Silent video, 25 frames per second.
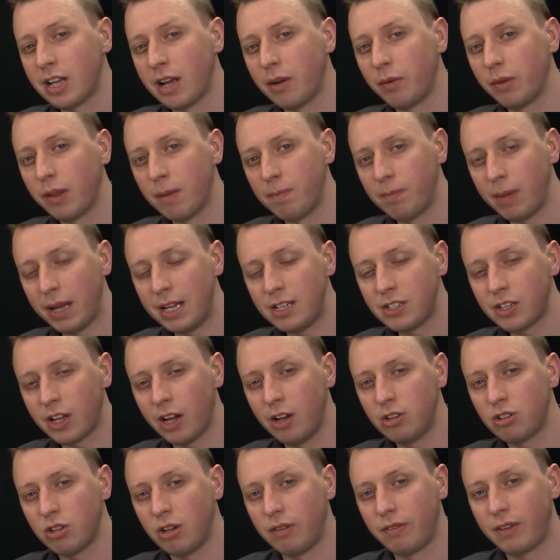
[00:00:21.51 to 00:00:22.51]
out with a base
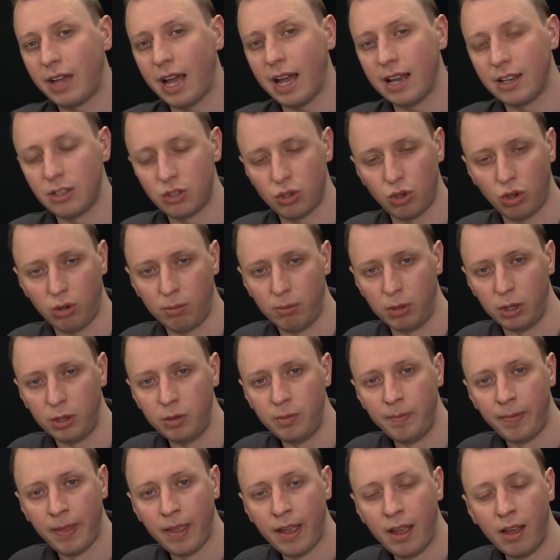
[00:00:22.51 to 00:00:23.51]
coat of Kantor Blue,